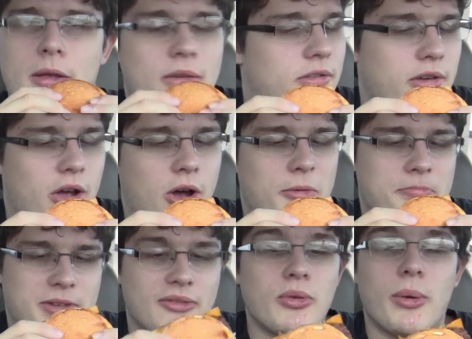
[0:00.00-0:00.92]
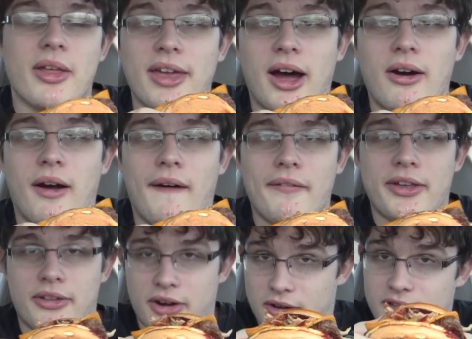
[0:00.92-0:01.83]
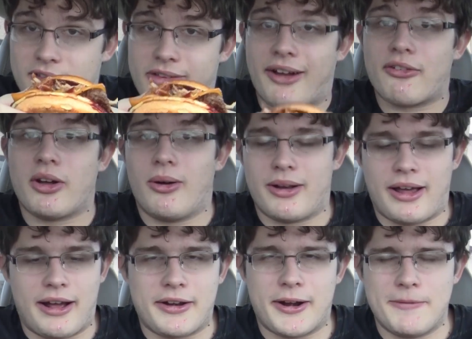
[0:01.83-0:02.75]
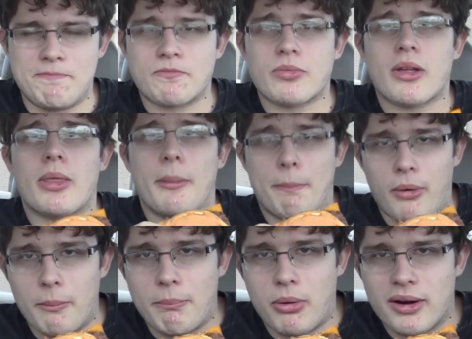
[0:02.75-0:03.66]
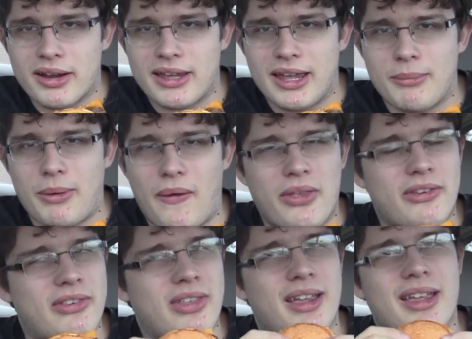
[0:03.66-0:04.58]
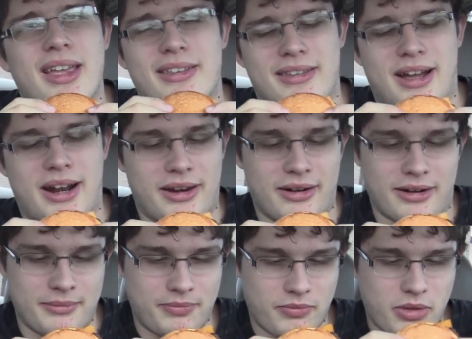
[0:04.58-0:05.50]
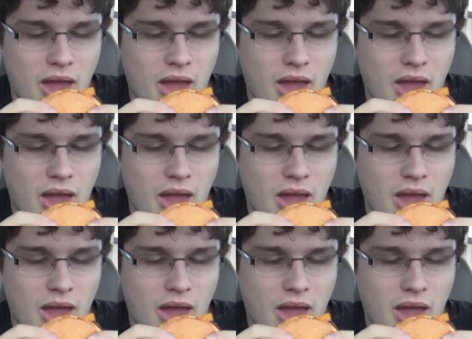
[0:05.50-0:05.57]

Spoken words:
So even without all the other good stuff going on here, the pulled pork game on this thing is out of here.